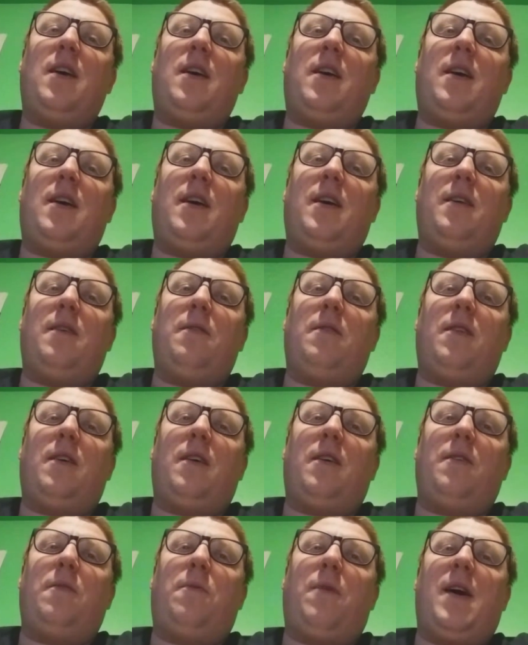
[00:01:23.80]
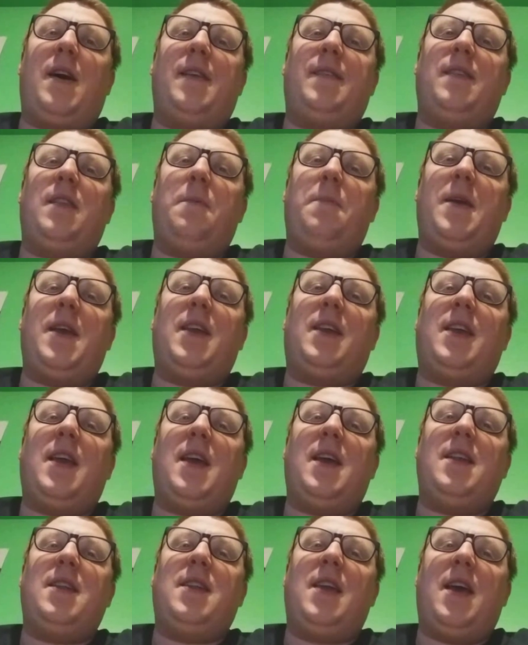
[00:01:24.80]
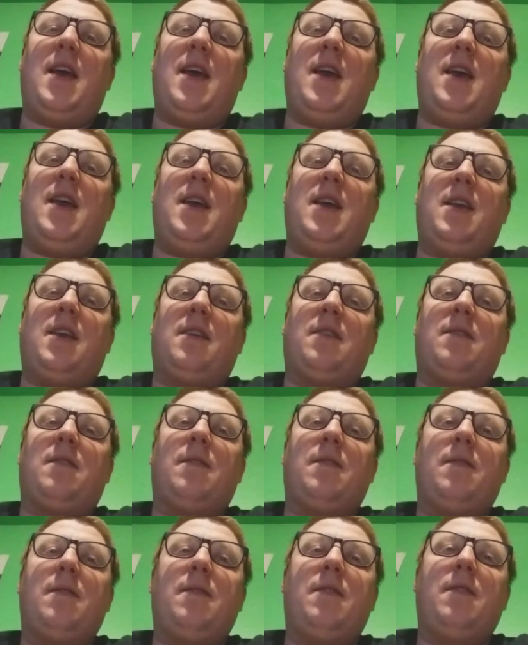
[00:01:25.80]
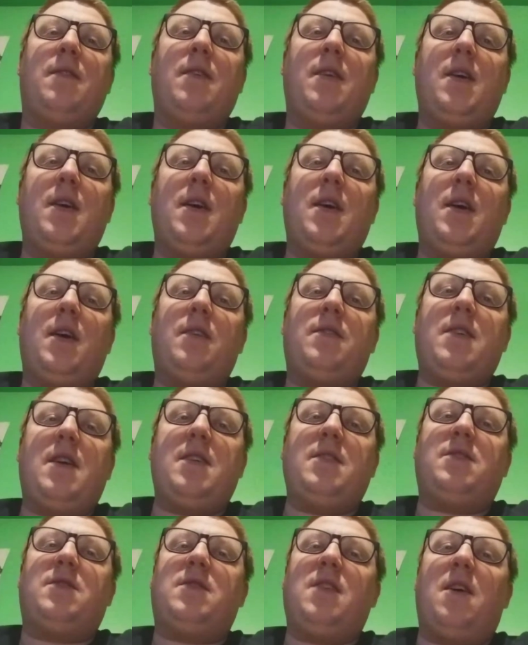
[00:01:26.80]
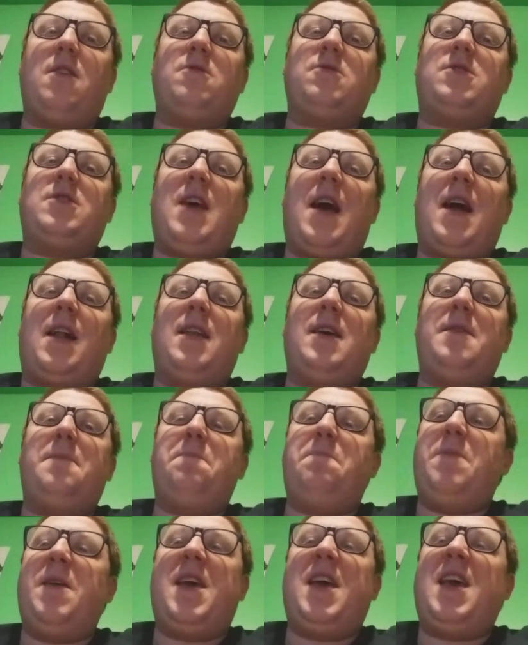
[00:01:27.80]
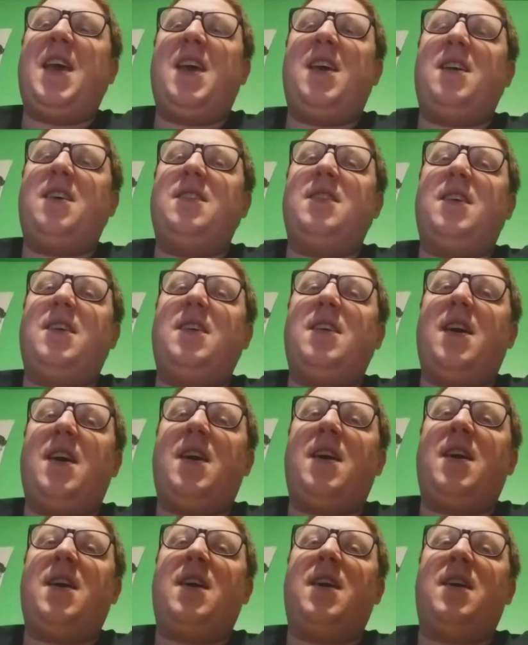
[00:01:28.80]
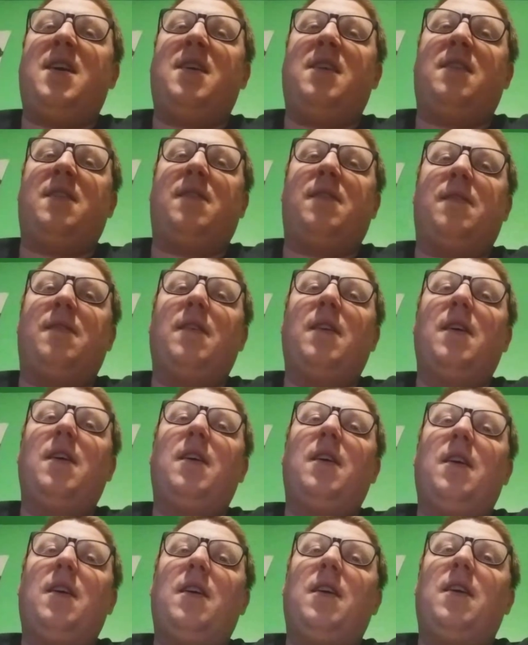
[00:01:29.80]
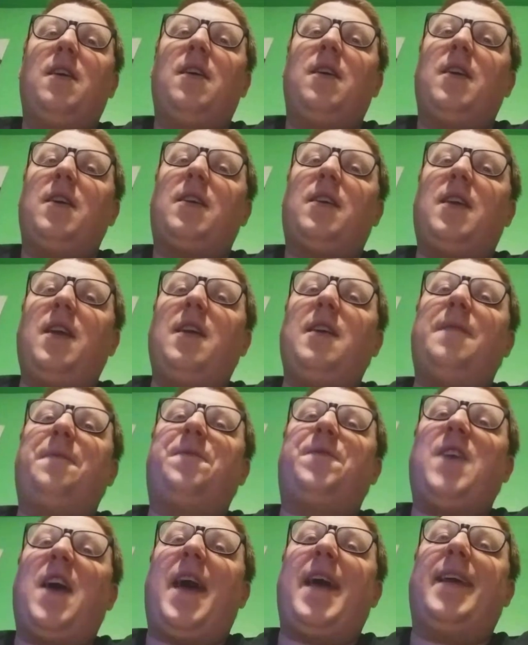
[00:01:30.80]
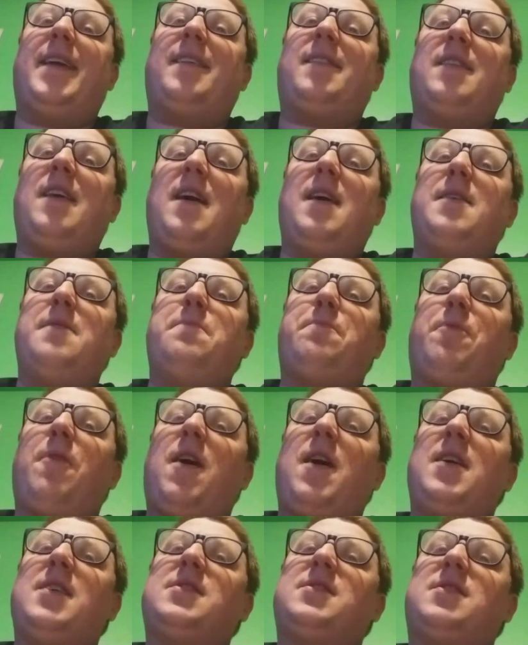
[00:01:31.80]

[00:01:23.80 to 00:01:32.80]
And all was in the beginning, and so shall it be in the end. Give thanks and praise